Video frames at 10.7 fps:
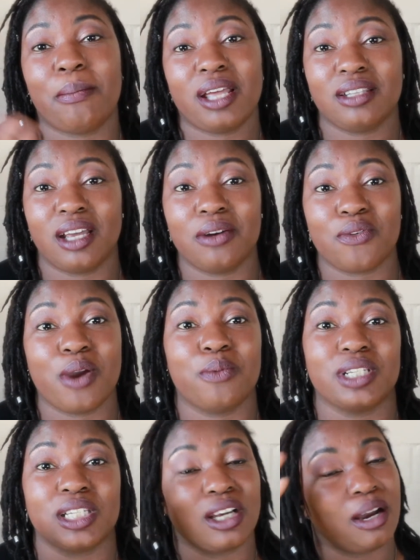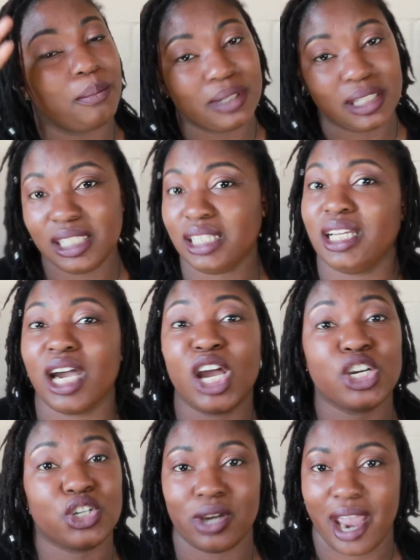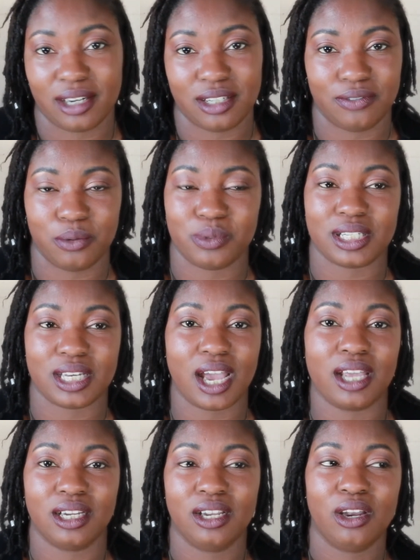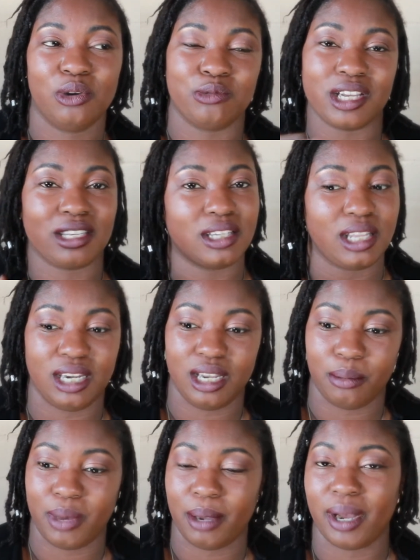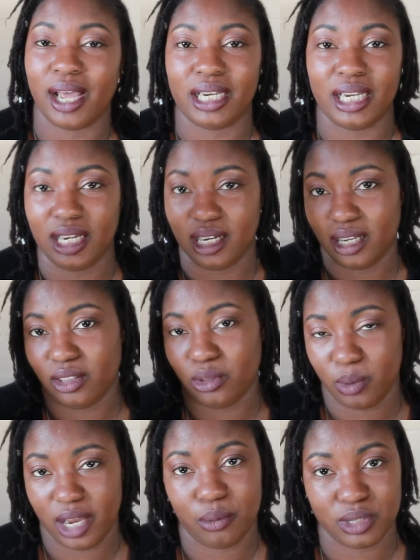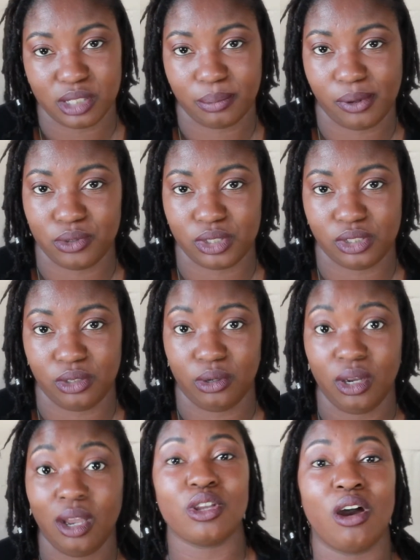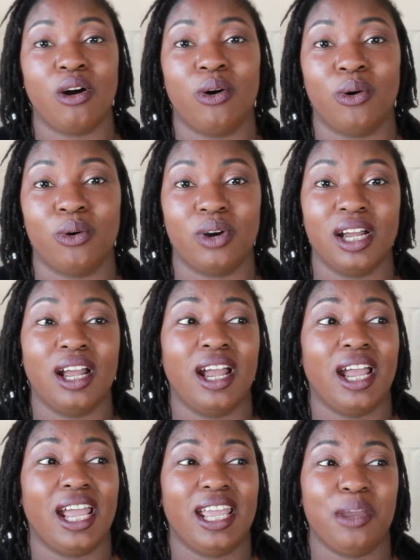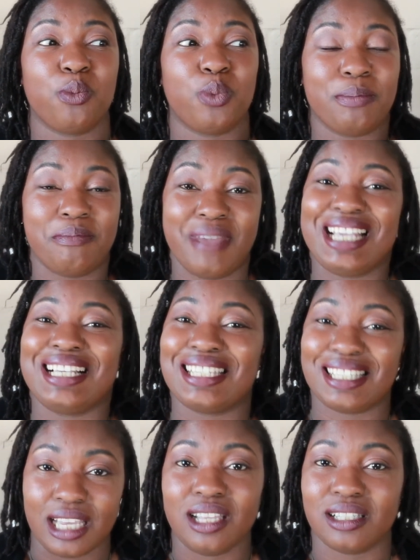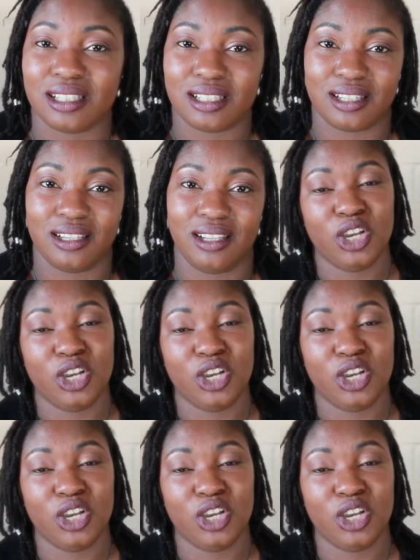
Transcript: My thyroid was completely underactive. It was not regulating my body the way it was supposed to. So it would make sense.